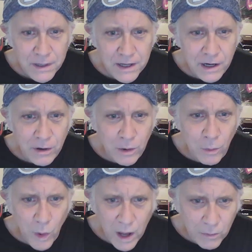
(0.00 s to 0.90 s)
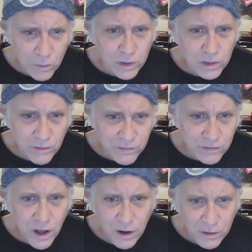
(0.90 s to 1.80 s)
hippie era went with
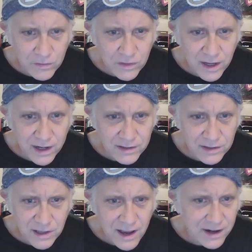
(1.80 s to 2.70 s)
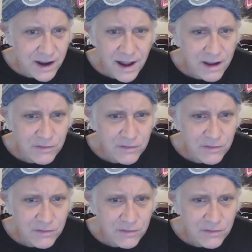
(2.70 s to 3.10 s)
the flow of the AIDS attack.